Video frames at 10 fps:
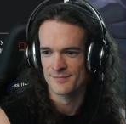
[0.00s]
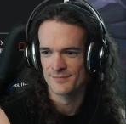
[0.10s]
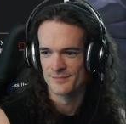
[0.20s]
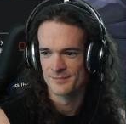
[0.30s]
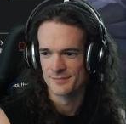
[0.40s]

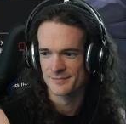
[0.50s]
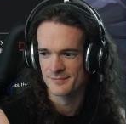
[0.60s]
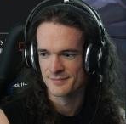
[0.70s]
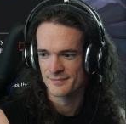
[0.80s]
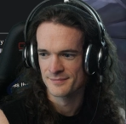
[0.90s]

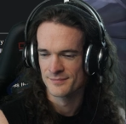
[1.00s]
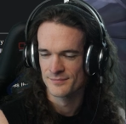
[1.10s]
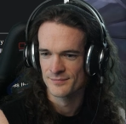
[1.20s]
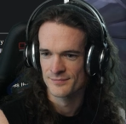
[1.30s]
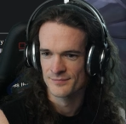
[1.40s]

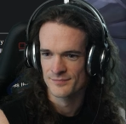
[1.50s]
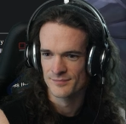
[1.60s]
(silence)